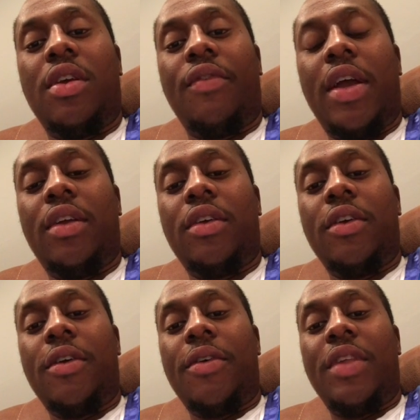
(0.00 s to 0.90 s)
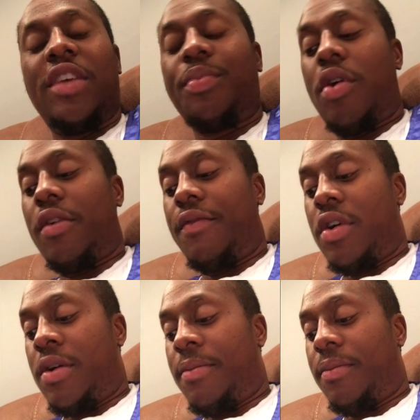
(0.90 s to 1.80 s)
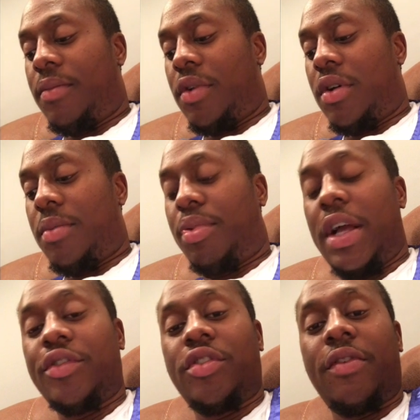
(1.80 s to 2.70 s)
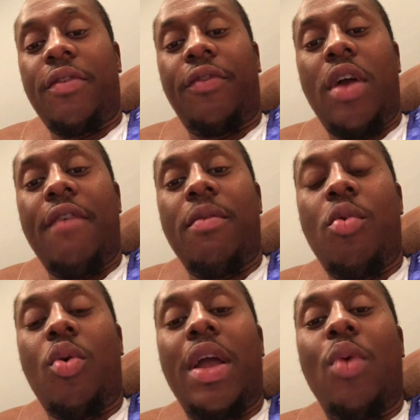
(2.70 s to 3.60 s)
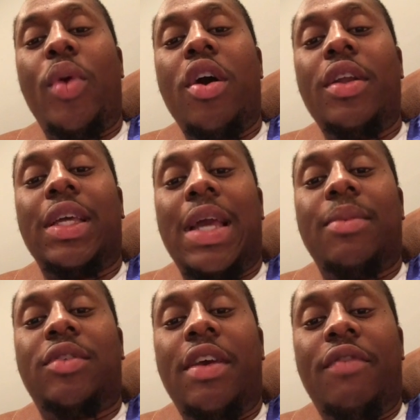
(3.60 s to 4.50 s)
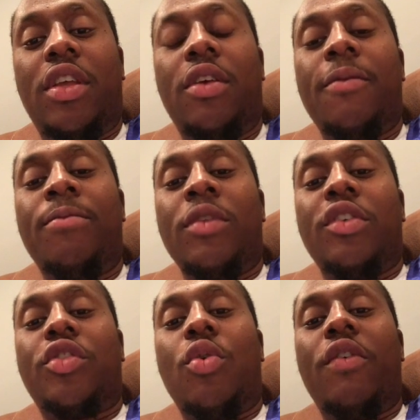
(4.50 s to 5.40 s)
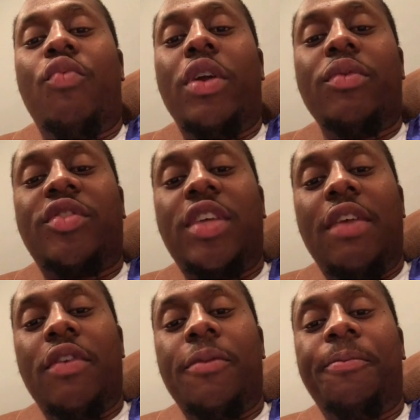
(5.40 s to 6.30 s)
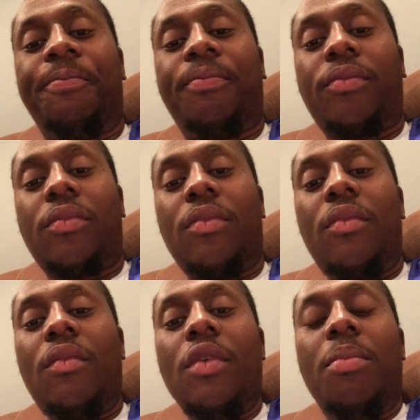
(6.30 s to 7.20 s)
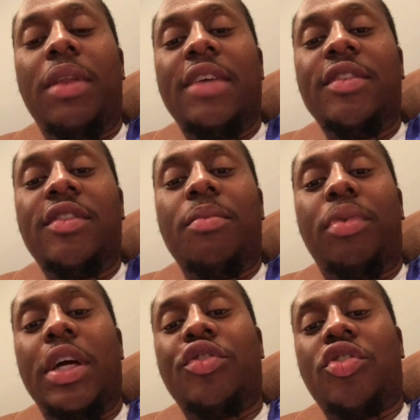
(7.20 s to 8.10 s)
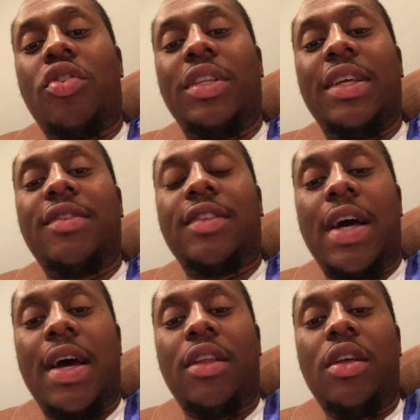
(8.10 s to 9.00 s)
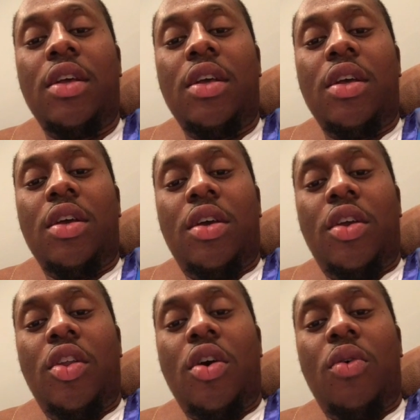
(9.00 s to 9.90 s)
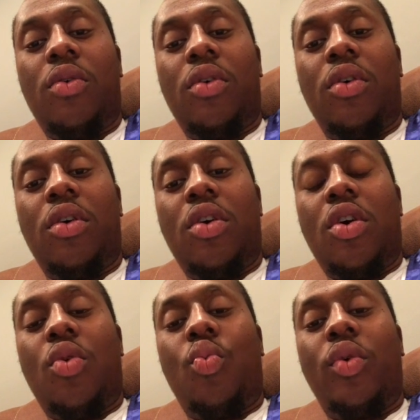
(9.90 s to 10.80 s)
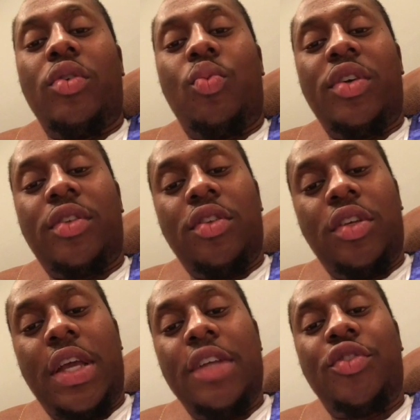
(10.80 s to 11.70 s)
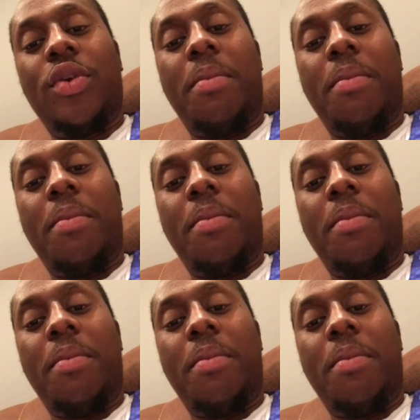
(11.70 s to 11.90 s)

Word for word: right? That's part of um uh, pleasures forevermore. And we're under captivity. So if we're receiving blessings and pleasures on this side, you know, what can't you